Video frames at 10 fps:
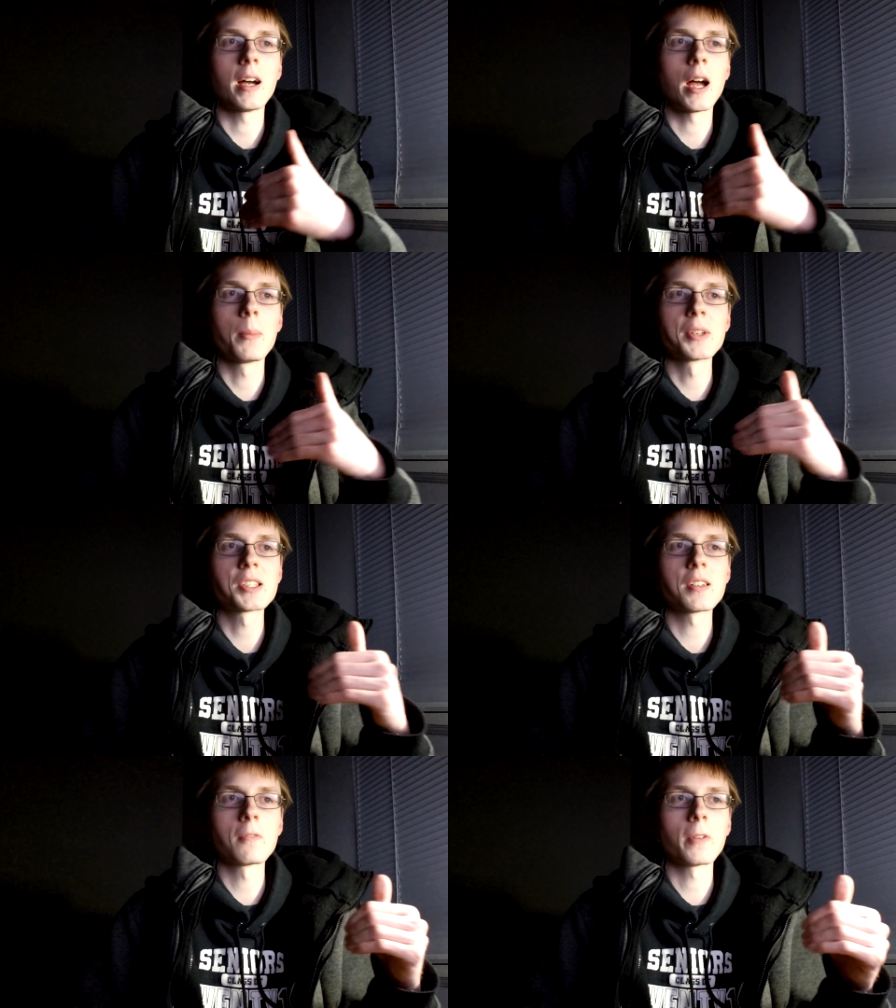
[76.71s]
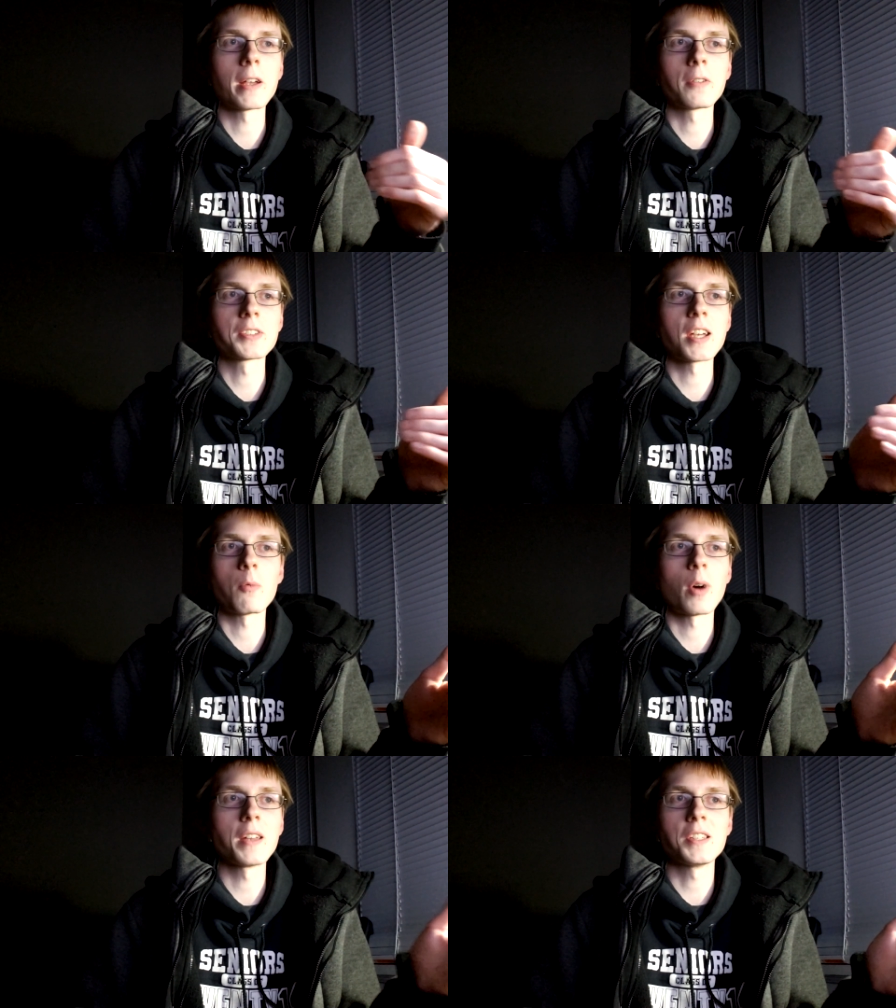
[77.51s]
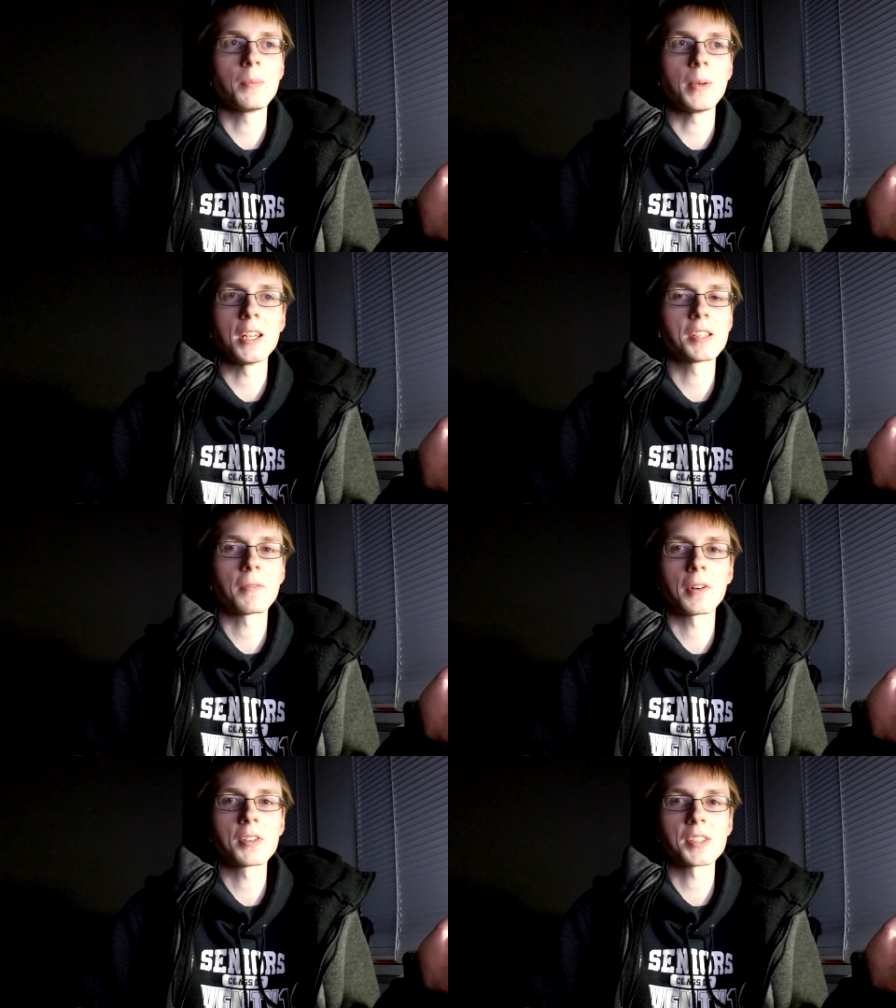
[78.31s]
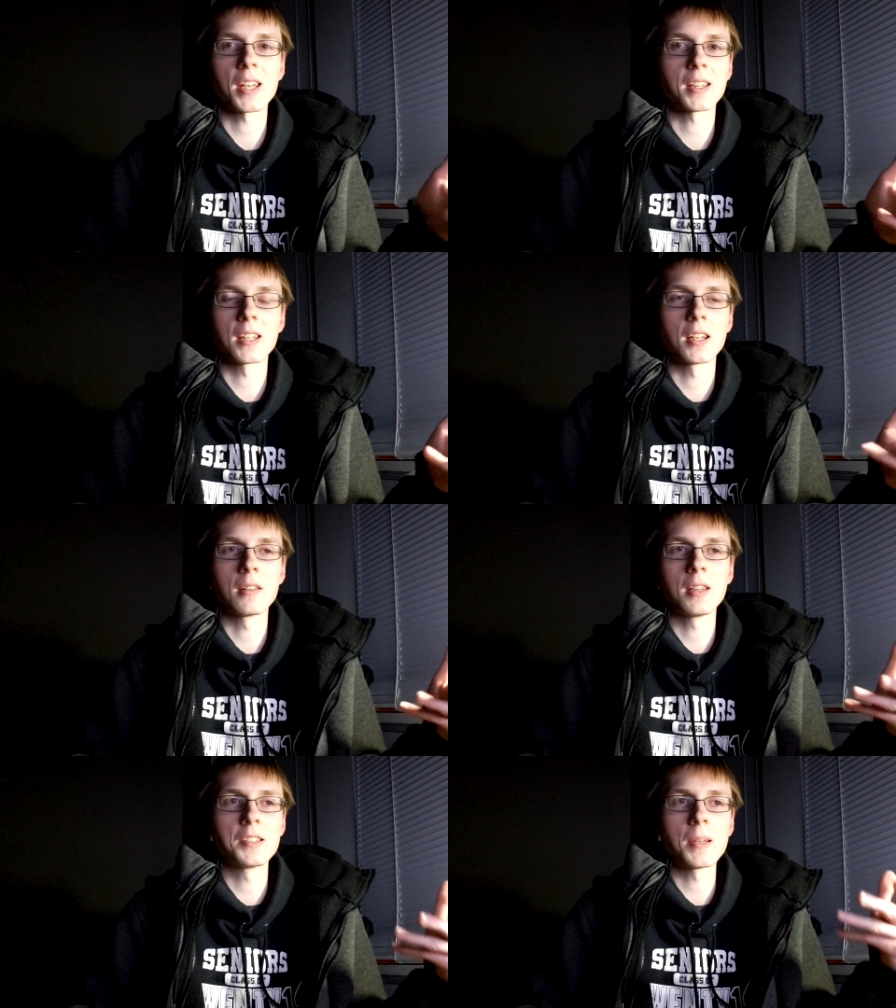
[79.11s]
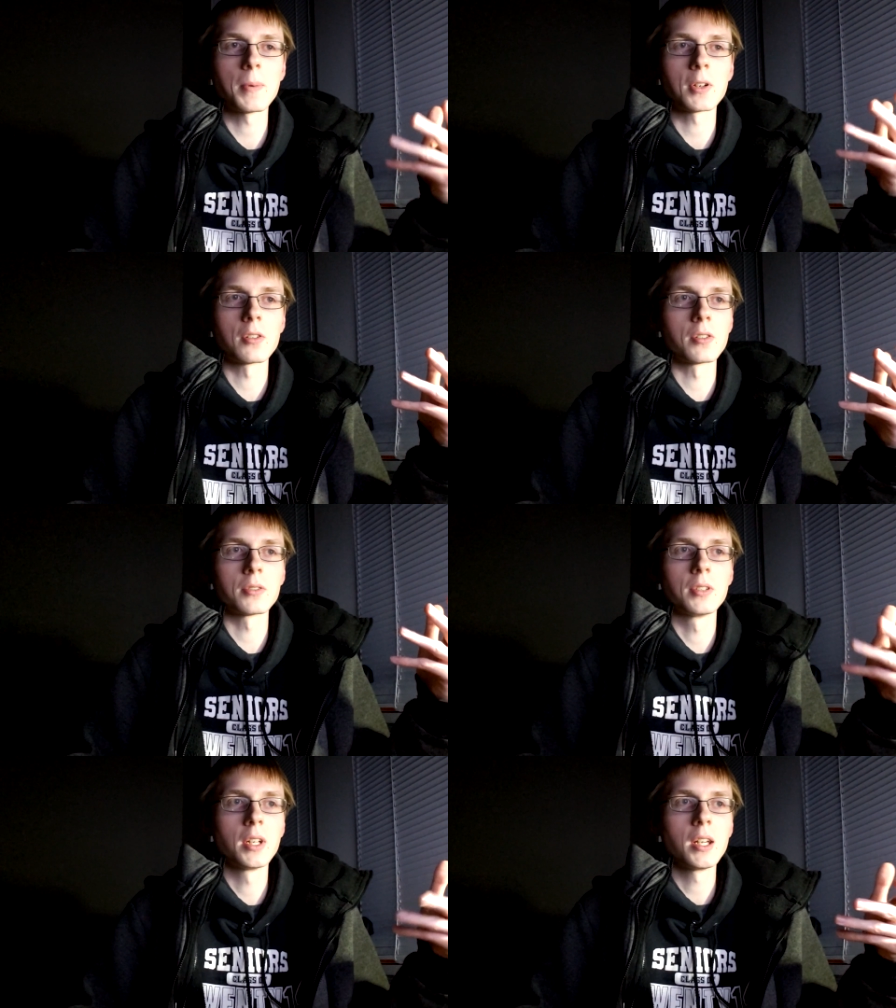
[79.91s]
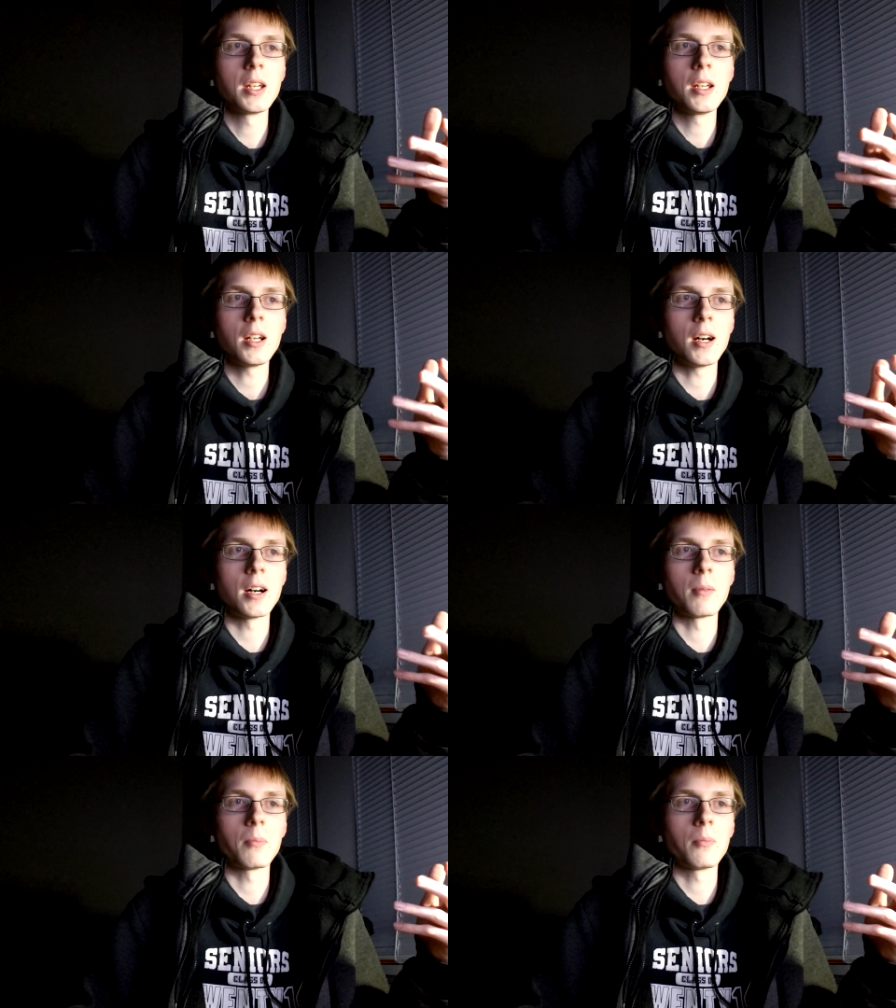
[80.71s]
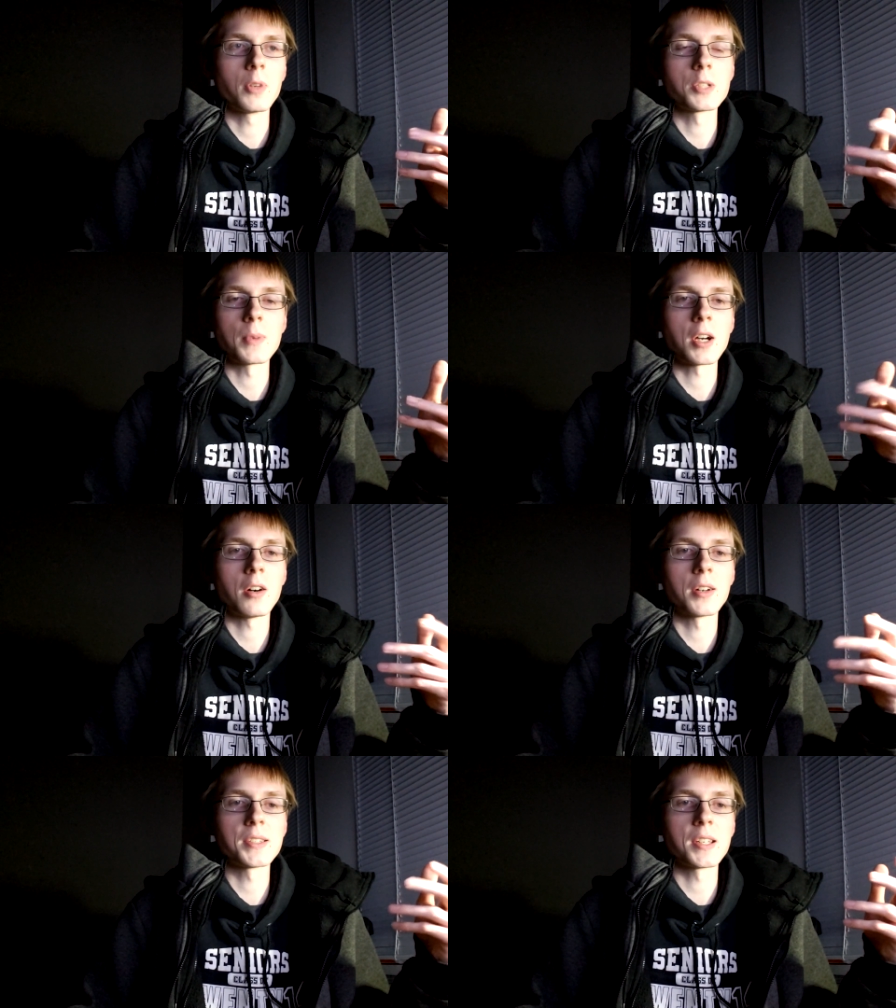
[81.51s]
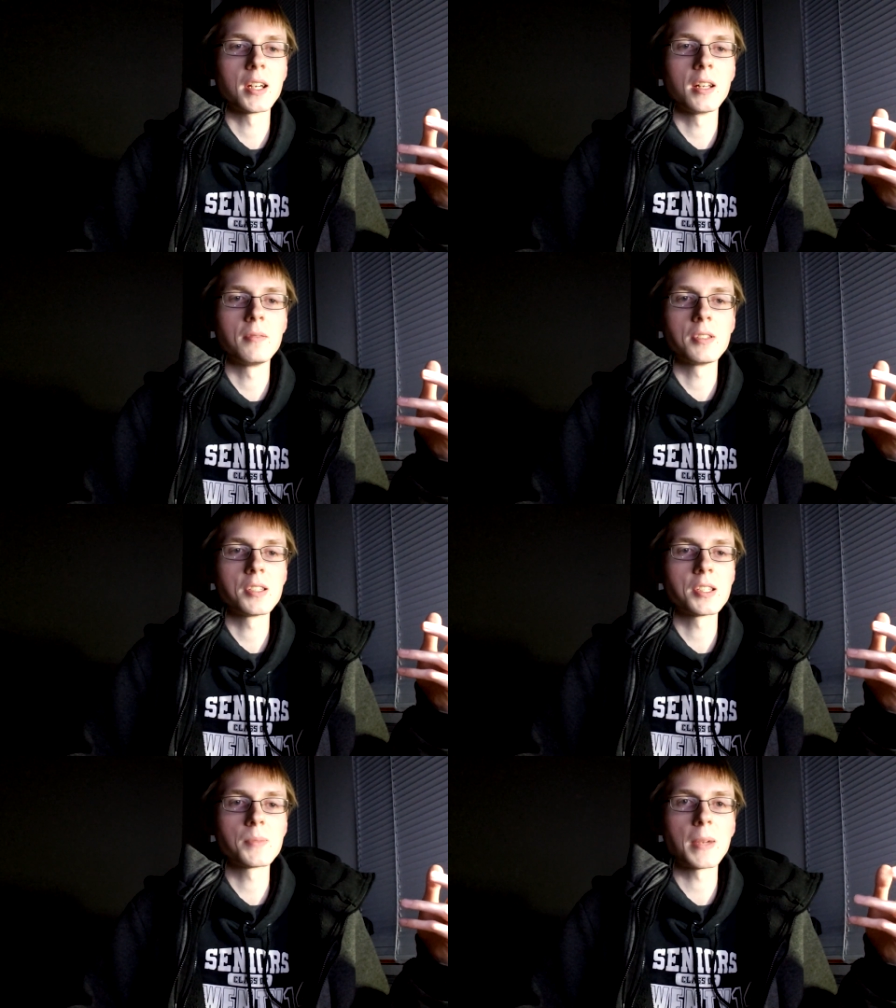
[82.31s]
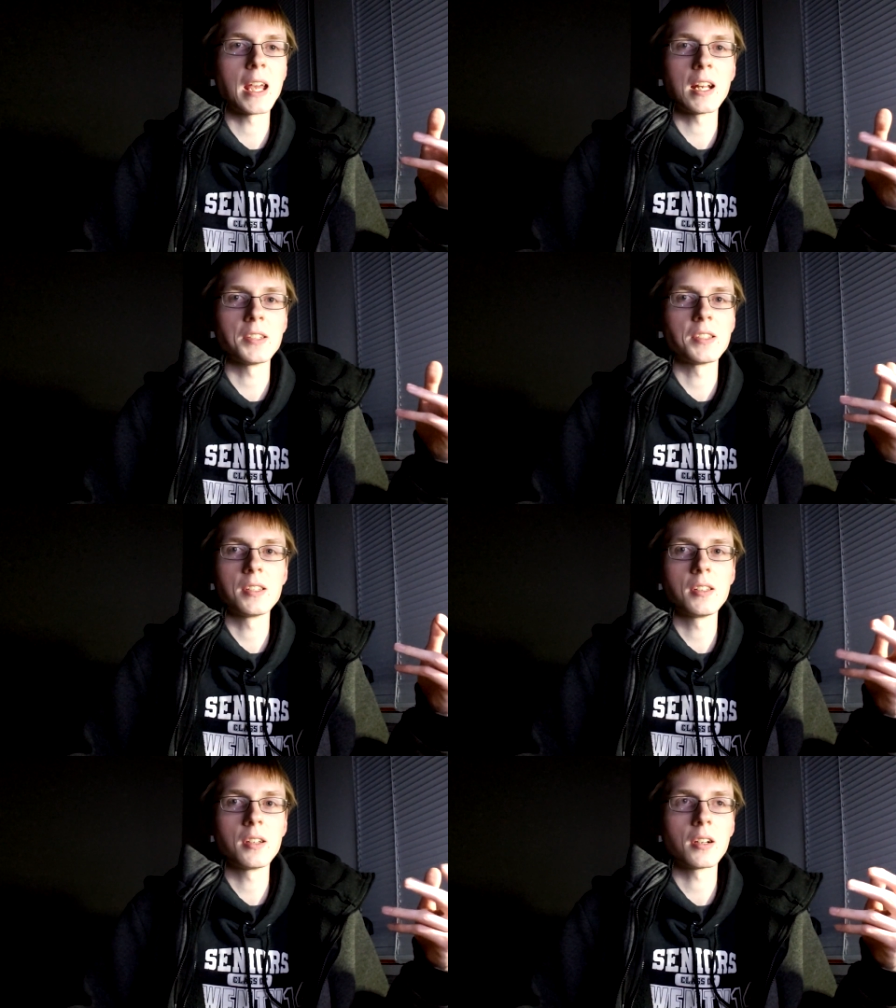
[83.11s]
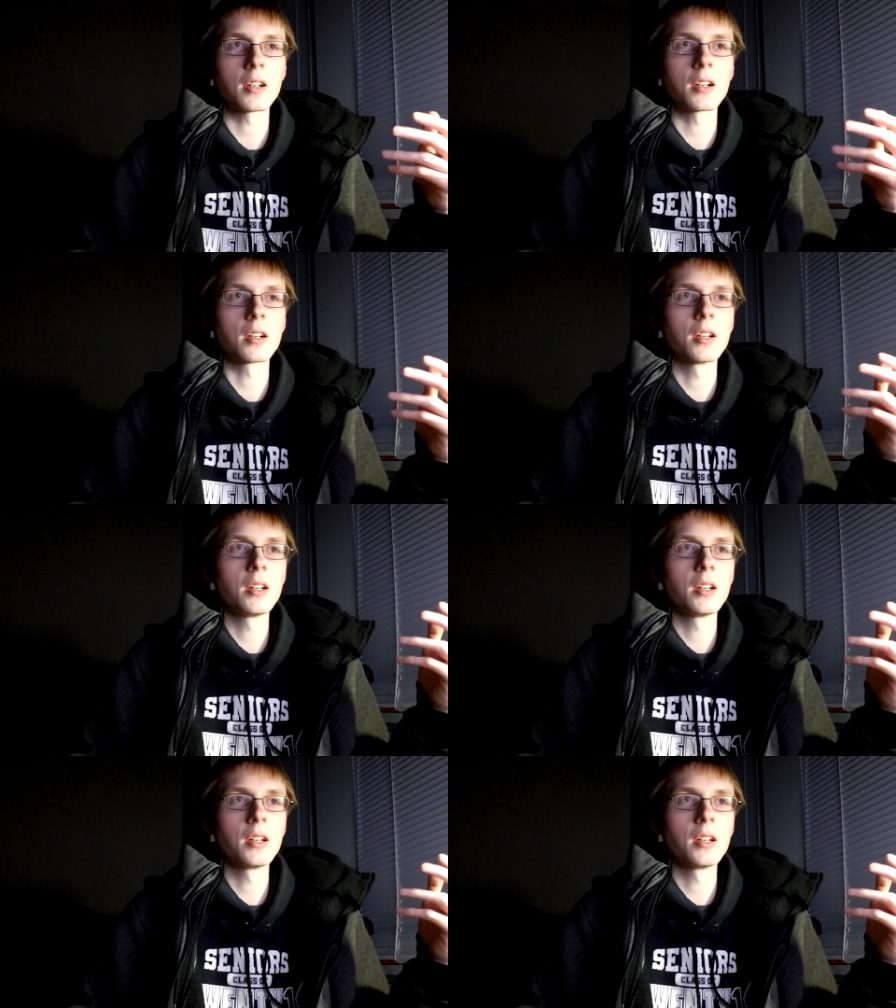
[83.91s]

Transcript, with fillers: I, I must have like looked at YTPs first, like the the typical um, what you call it, uh, spaghetti or